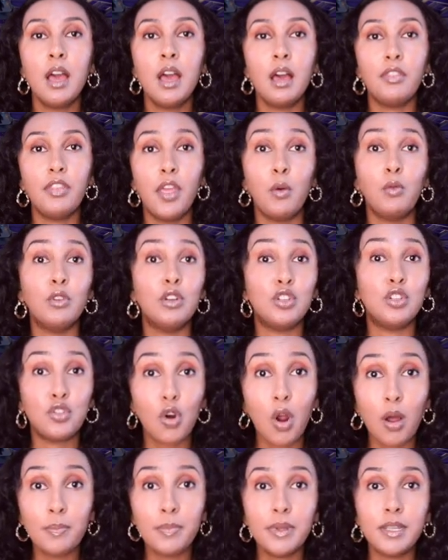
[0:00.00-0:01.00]
they will
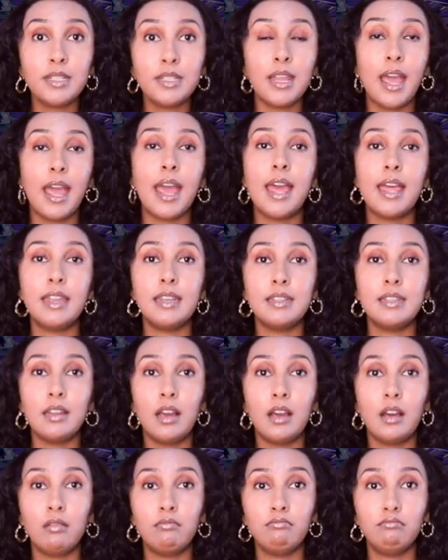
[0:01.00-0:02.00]
drop it
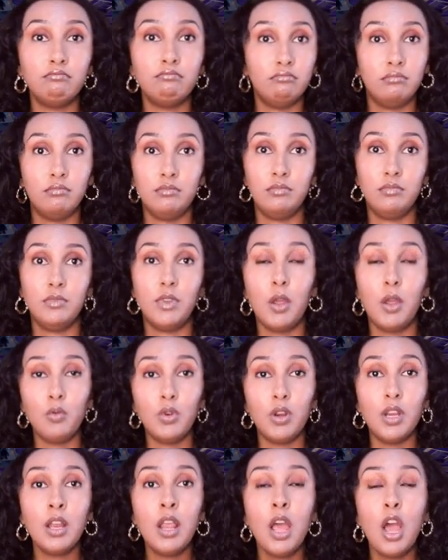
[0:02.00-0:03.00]
and they
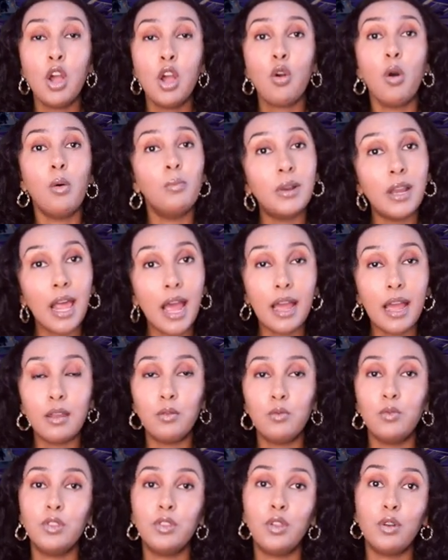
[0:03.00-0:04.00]
will comply
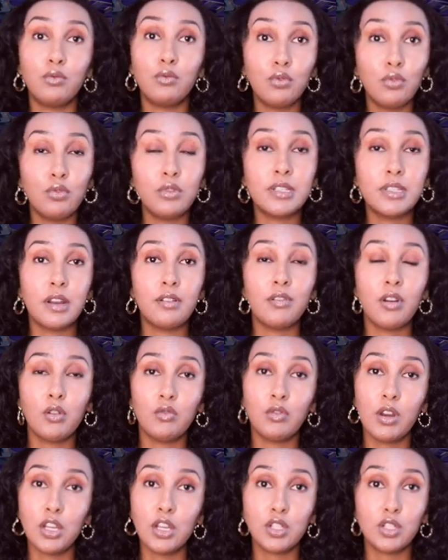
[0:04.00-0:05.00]
with the rules and
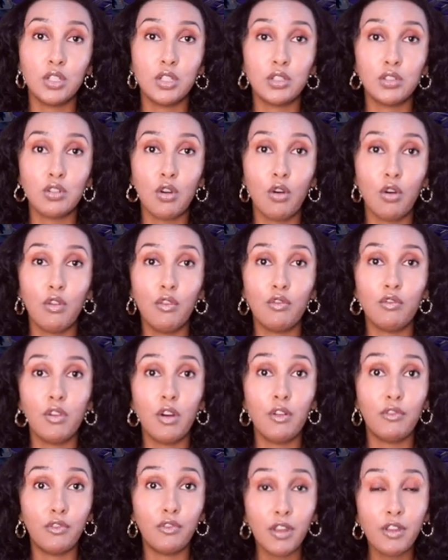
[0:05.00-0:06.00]
regulations of
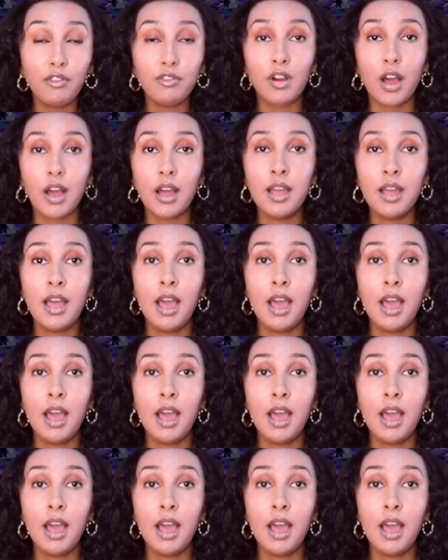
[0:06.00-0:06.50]
FIFA.